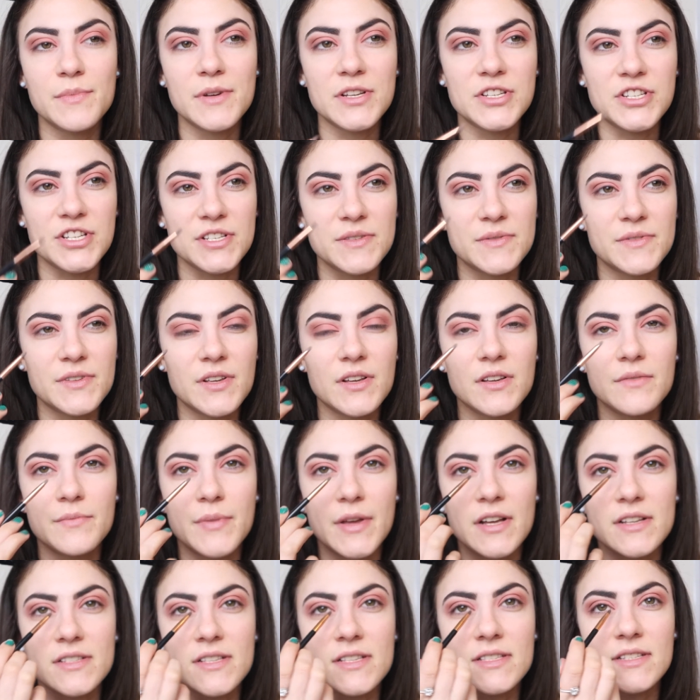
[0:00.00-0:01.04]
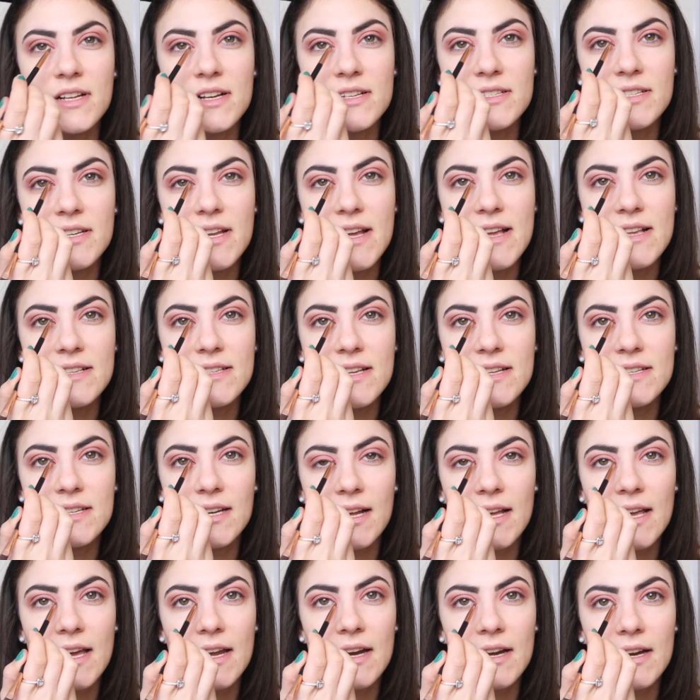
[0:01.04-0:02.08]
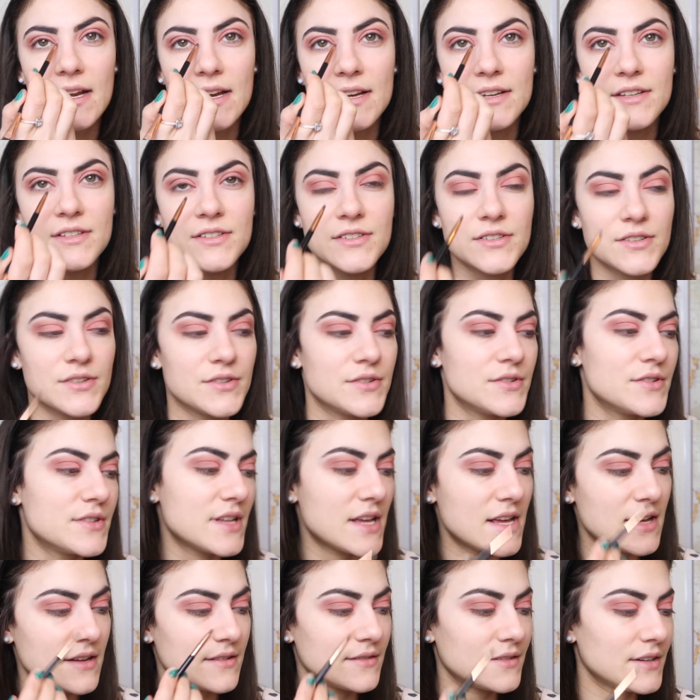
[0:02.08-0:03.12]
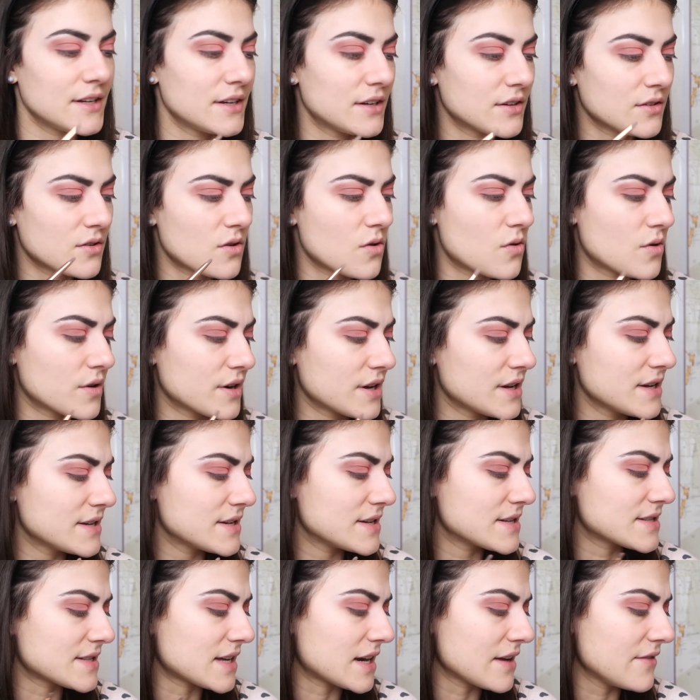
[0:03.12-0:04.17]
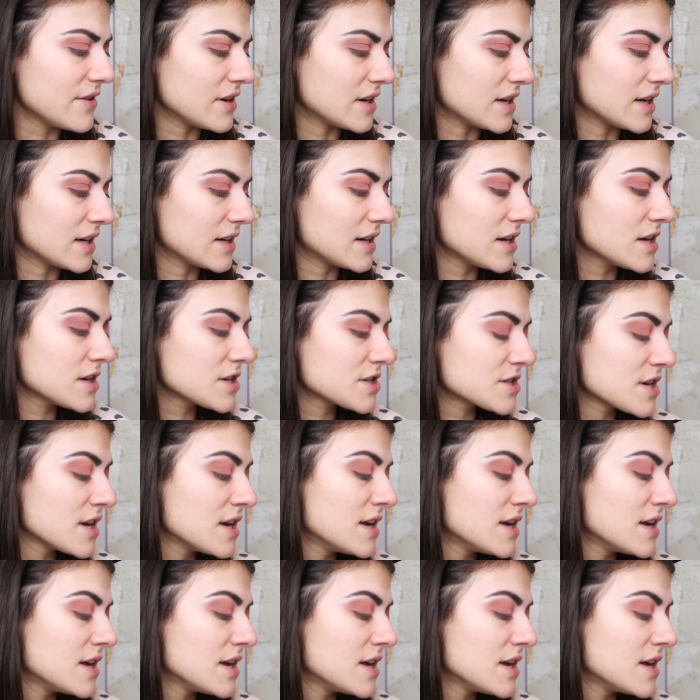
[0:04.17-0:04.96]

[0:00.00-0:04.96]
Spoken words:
but just because it's nice and easy to like get it into the inner corner. Is that even English?